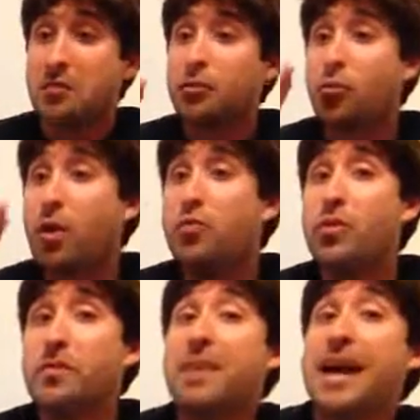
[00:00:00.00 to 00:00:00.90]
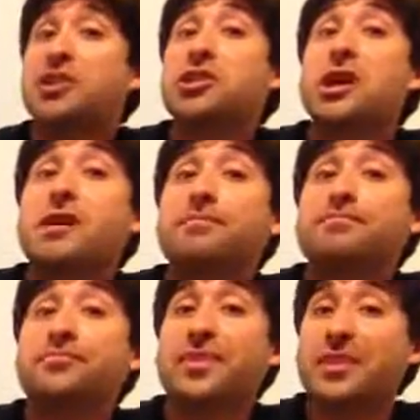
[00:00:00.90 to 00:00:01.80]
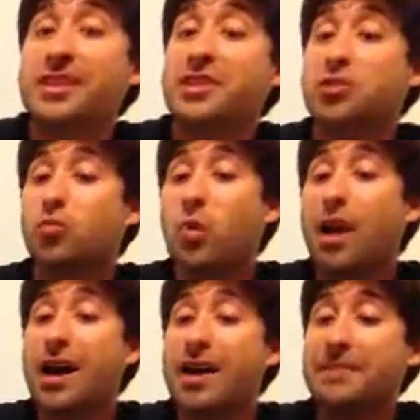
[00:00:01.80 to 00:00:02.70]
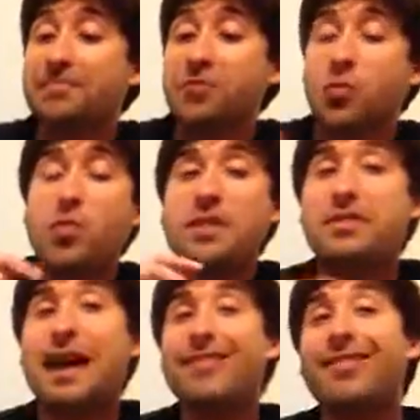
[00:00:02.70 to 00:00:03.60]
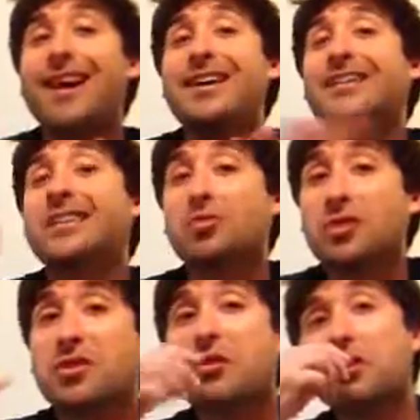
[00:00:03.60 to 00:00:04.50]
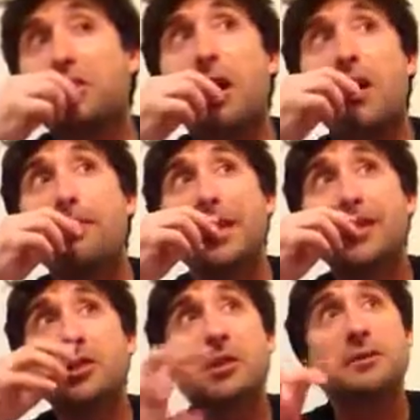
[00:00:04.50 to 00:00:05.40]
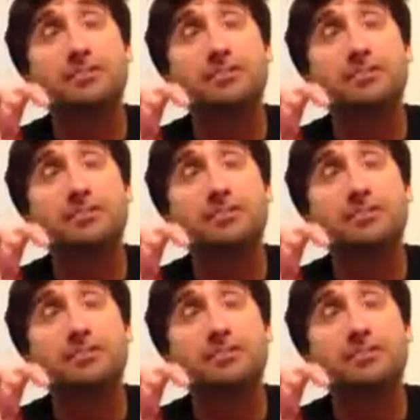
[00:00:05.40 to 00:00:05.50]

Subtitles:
When we match up this wine with that latke, all the toppings,